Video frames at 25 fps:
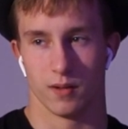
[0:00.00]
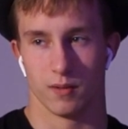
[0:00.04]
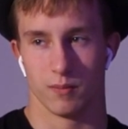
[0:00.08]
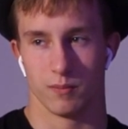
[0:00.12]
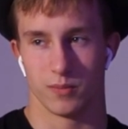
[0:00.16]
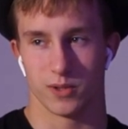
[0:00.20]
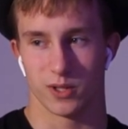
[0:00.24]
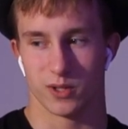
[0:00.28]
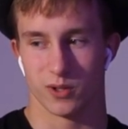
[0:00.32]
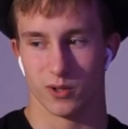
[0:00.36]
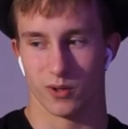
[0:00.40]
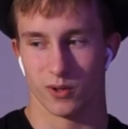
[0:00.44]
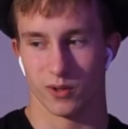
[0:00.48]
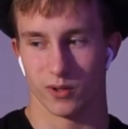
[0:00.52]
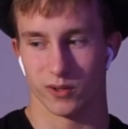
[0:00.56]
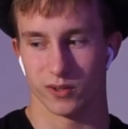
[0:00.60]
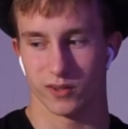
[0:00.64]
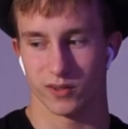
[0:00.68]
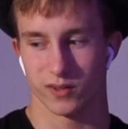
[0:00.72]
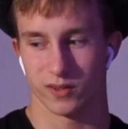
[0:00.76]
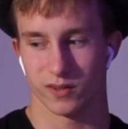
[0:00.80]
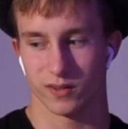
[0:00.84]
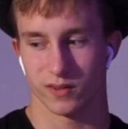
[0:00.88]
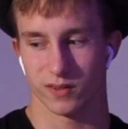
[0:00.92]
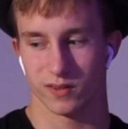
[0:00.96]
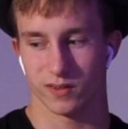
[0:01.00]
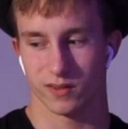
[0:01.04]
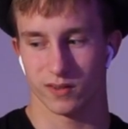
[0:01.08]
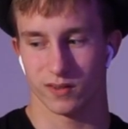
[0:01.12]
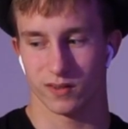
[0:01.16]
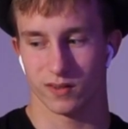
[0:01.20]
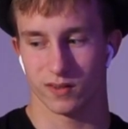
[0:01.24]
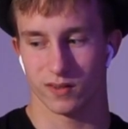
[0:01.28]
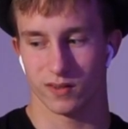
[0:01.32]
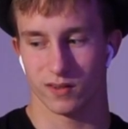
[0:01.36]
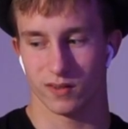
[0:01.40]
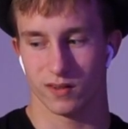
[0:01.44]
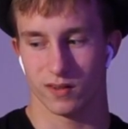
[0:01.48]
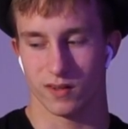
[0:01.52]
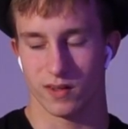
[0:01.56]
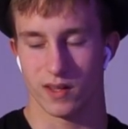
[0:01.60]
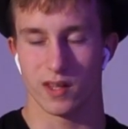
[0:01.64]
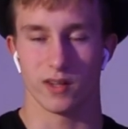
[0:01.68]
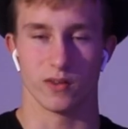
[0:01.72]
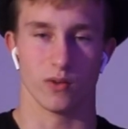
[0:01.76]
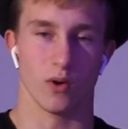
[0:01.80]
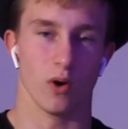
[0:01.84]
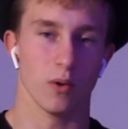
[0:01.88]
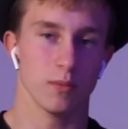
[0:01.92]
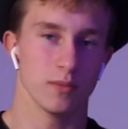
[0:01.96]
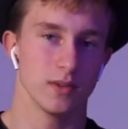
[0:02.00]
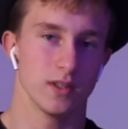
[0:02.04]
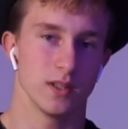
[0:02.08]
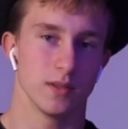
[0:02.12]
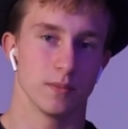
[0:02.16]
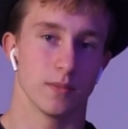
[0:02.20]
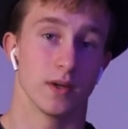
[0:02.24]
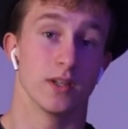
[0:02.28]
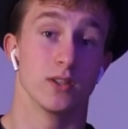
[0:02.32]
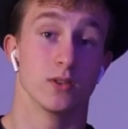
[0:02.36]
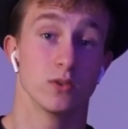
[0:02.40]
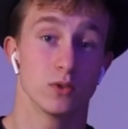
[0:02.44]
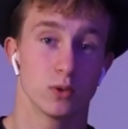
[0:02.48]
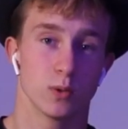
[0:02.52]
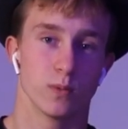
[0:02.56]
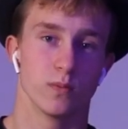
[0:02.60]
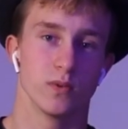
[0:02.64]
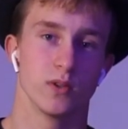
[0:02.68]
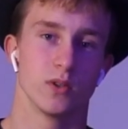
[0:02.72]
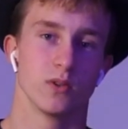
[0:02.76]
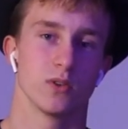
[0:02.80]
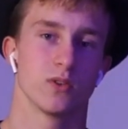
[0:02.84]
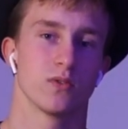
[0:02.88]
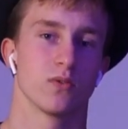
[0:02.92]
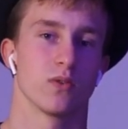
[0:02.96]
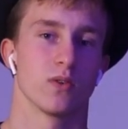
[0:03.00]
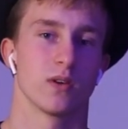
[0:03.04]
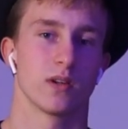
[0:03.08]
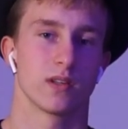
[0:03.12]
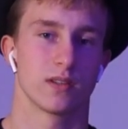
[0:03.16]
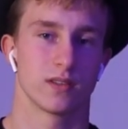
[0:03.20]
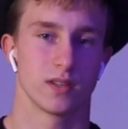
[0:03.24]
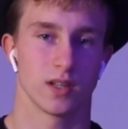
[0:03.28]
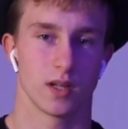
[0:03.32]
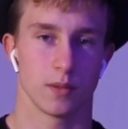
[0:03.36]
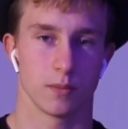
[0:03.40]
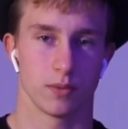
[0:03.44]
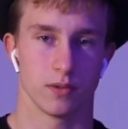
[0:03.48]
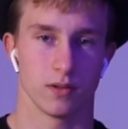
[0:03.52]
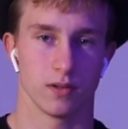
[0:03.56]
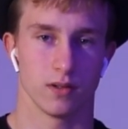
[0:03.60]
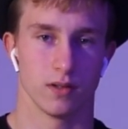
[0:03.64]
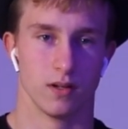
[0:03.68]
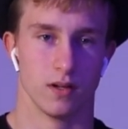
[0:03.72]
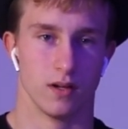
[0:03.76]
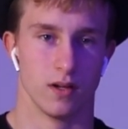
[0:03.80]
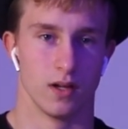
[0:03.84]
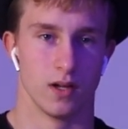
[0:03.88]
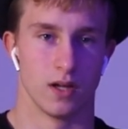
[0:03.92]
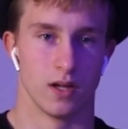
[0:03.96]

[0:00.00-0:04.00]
Because normally my YouTube videos, for example,